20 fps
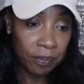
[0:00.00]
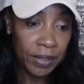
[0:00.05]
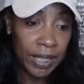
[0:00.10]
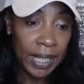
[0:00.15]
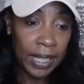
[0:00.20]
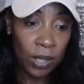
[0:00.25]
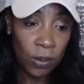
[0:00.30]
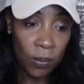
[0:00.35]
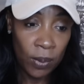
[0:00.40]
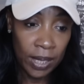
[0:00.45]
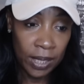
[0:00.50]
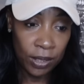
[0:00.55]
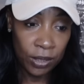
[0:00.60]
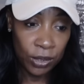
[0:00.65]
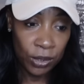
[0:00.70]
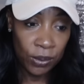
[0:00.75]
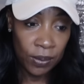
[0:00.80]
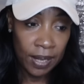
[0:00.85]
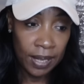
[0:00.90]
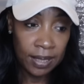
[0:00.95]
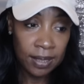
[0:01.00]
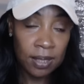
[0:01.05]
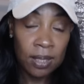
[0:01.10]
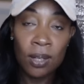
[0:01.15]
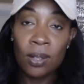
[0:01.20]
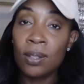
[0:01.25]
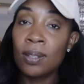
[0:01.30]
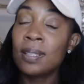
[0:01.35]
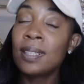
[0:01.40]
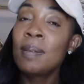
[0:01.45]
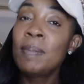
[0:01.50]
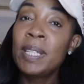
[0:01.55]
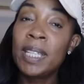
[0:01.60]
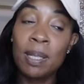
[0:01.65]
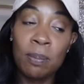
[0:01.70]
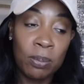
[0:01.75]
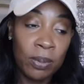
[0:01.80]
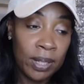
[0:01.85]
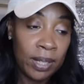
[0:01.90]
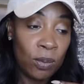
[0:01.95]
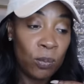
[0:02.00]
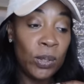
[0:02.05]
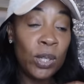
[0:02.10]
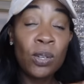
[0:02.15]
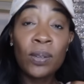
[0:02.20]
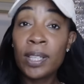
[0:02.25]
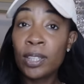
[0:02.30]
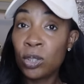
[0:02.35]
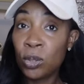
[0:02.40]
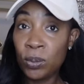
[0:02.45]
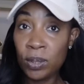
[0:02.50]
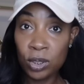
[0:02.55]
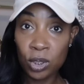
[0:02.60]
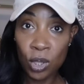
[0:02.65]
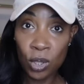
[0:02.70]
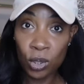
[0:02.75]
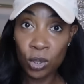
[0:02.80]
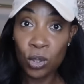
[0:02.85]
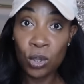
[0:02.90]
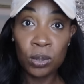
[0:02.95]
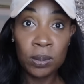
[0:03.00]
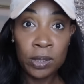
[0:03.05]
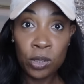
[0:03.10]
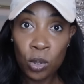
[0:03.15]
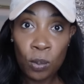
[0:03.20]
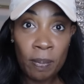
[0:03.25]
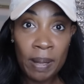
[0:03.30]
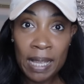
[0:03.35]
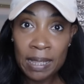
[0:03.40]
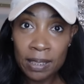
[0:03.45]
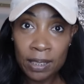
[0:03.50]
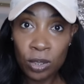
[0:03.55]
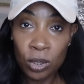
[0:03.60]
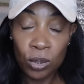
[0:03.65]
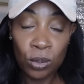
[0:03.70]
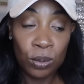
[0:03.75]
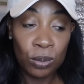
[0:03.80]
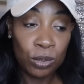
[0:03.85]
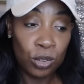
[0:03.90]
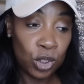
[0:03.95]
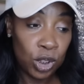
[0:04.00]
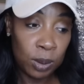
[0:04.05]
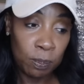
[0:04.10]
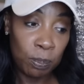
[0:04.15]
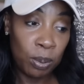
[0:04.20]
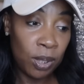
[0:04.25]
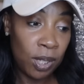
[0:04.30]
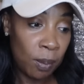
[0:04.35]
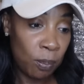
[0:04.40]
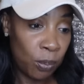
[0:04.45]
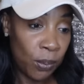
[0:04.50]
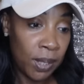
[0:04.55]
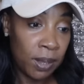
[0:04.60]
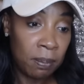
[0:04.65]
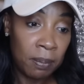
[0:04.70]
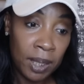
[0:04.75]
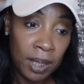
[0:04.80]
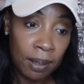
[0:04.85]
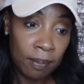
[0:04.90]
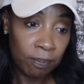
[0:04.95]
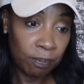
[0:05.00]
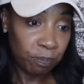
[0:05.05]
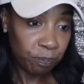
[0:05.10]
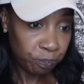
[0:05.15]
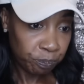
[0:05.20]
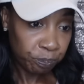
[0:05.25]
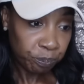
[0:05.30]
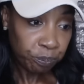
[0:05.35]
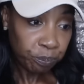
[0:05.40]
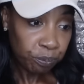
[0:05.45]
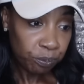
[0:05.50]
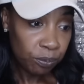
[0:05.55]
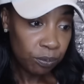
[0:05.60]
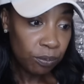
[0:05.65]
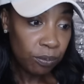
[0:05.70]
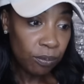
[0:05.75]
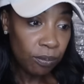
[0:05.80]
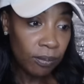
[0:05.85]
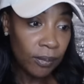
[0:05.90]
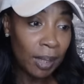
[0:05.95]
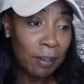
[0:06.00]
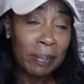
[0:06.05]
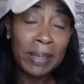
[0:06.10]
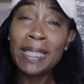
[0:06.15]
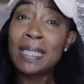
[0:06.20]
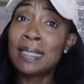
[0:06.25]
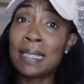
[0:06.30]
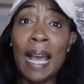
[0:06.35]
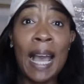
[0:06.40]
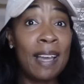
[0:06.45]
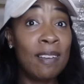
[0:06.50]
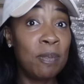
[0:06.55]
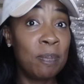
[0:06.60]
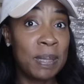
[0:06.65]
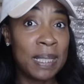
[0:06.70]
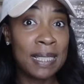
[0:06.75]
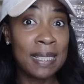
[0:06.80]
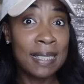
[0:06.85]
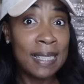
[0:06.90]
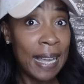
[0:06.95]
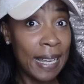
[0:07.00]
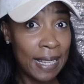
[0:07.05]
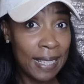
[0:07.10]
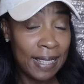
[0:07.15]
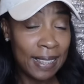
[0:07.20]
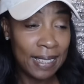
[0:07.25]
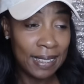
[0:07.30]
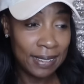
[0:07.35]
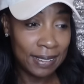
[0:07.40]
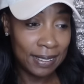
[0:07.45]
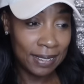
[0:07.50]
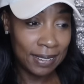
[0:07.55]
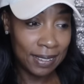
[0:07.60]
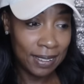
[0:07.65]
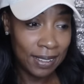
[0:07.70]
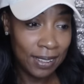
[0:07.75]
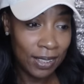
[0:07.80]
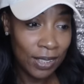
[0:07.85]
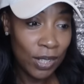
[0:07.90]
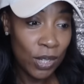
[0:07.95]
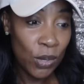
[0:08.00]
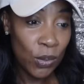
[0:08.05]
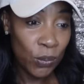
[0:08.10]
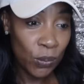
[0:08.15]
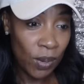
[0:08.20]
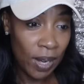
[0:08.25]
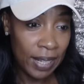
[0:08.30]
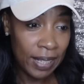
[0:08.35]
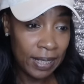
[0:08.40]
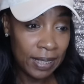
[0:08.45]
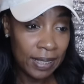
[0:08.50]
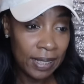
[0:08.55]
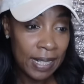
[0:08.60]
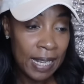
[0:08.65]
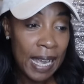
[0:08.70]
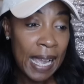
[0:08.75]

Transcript: Anyway, you guys, hold on. Let me keep reading. We're going to get through this article little by little. Just put up with me. Because I've been saying this. Right?